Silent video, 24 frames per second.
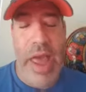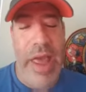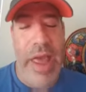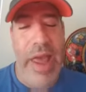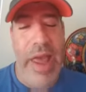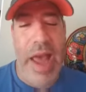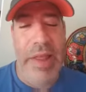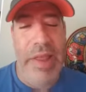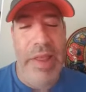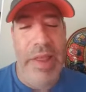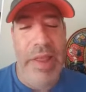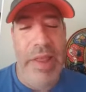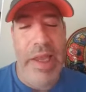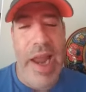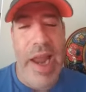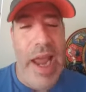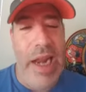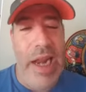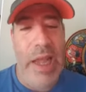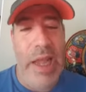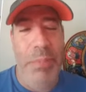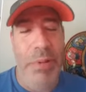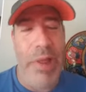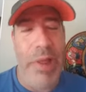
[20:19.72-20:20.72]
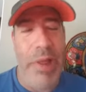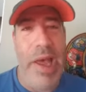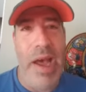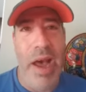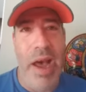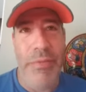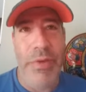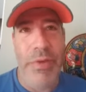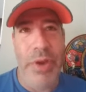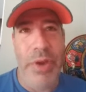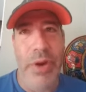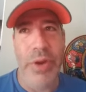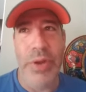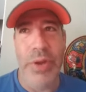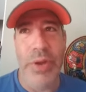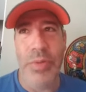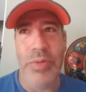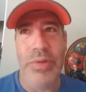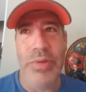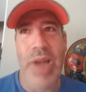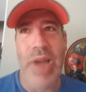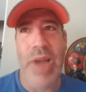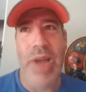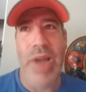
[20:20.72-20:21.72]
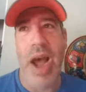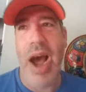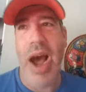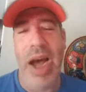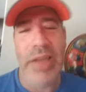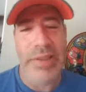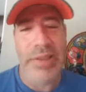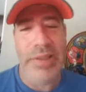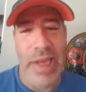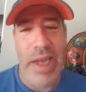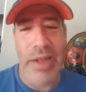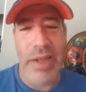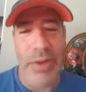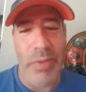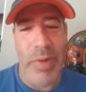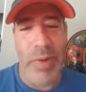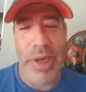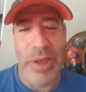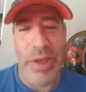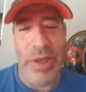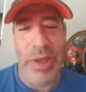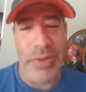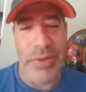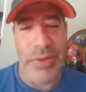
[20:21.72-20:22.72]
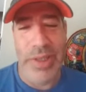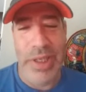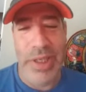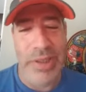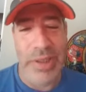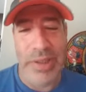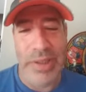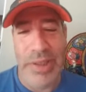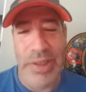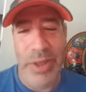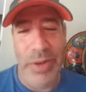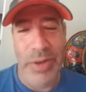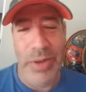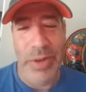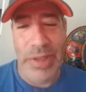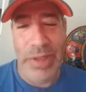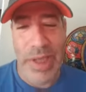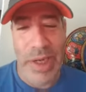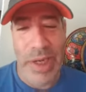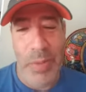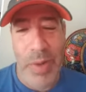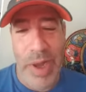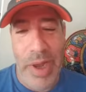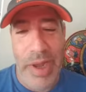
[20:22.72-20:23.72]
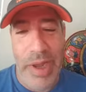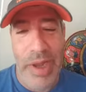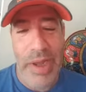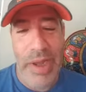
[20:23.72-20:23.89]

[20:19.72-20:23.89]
I think in any playoff year, you toss out the regular season series anyway.